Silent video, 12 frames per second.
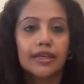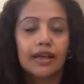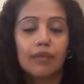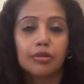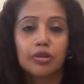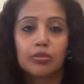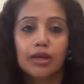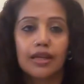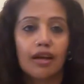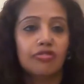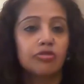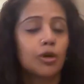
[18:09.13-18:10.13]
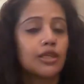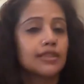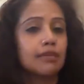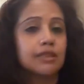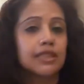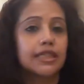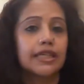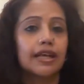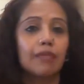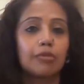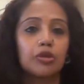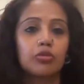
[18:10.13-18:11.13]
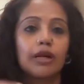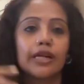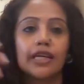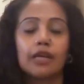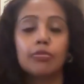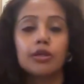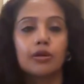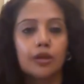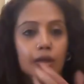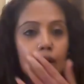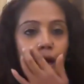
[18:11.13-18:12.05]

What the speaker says: it can happen to my loved ones. I'm seeing it happen to my neighbor.